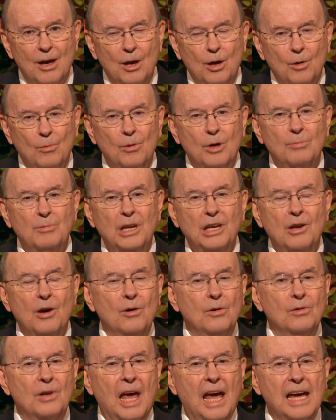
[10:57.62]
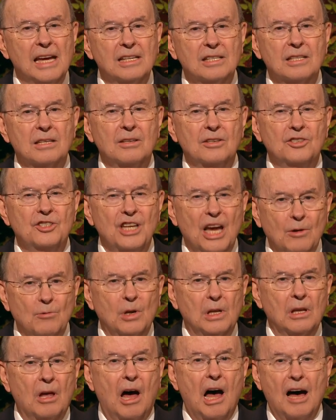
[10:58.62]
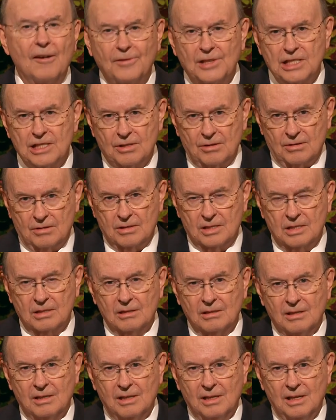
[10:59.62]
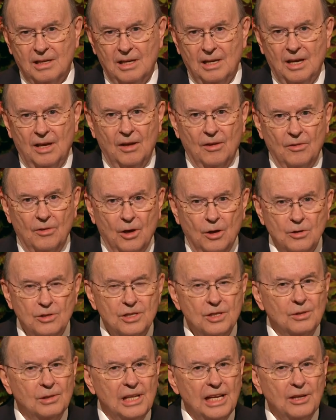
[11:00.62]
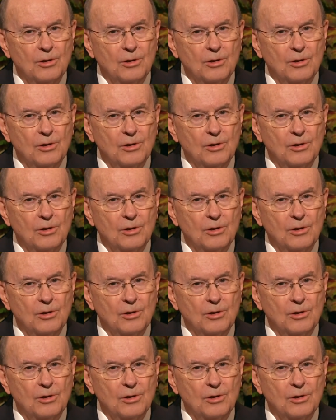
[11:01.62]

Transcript: will be known as general officers. Those who lead